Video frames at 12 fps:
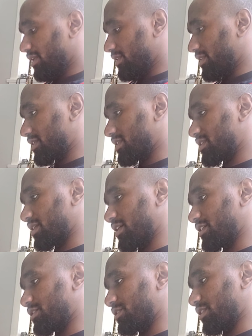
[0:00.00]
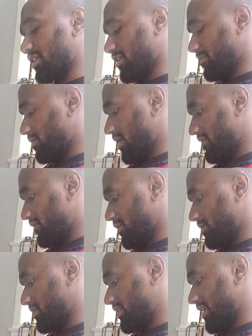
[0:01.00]
This is
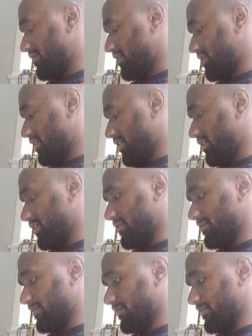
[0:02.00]
Proverbs 17